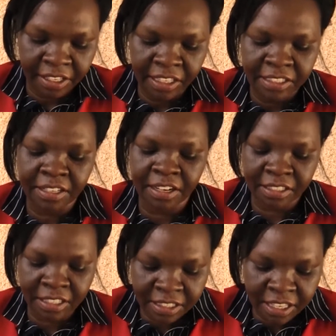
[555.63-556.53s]
is
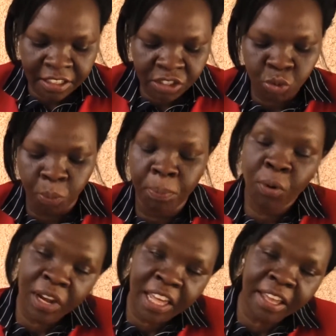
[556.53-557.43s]
resistance to
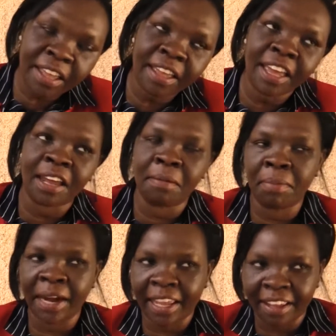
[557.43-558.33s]
pulling
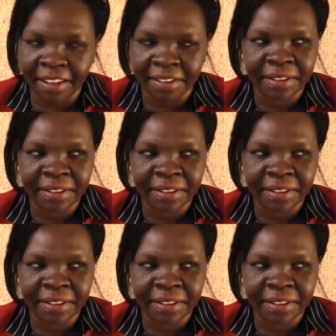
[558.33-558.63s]
and breaking.